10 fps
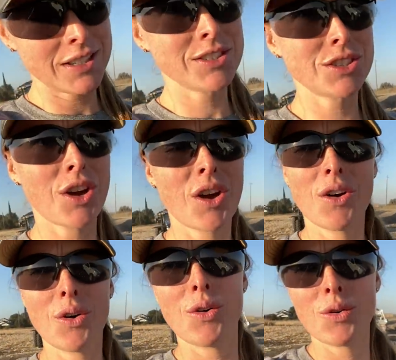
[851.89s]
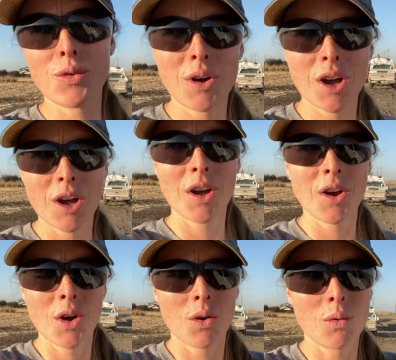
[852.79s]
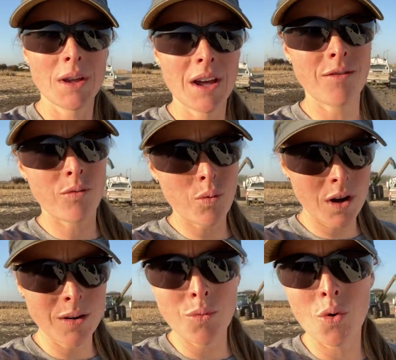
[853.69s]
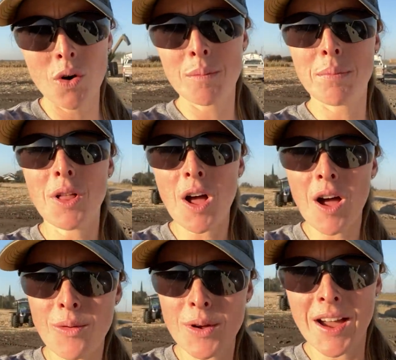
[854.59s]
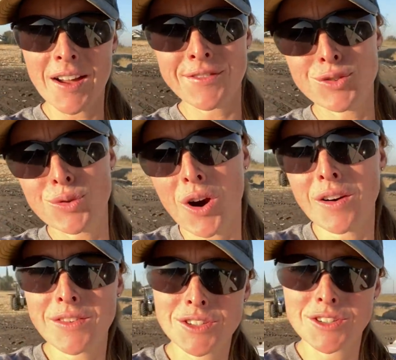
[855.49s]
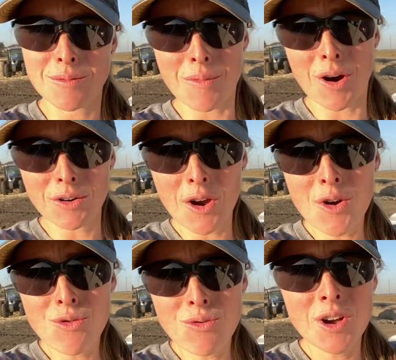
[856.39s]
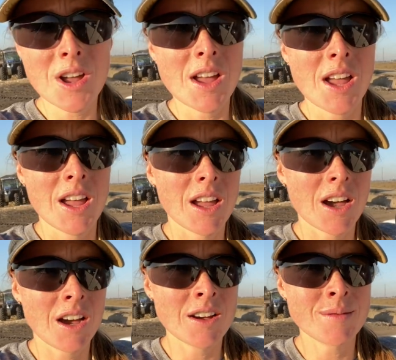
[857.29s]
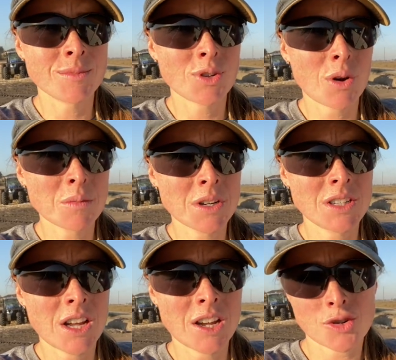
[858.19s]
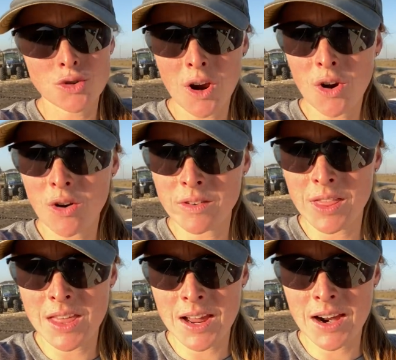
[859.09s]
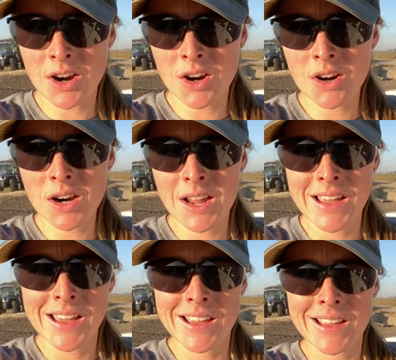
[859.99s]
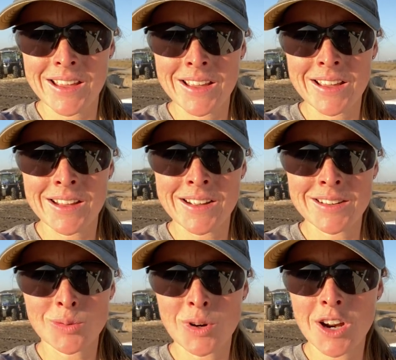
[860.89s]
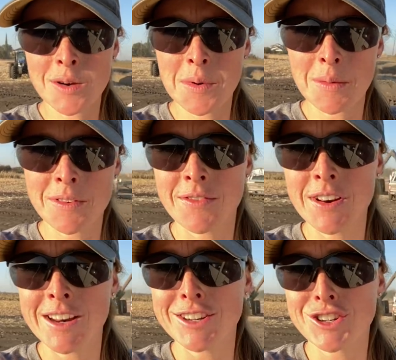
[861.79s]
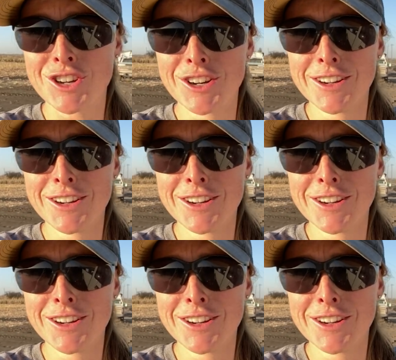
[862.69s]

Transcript: so we have one more plot we have to harvest tomorrow. Um, so I'm going to take a truck over there and we're not going to be able to finish.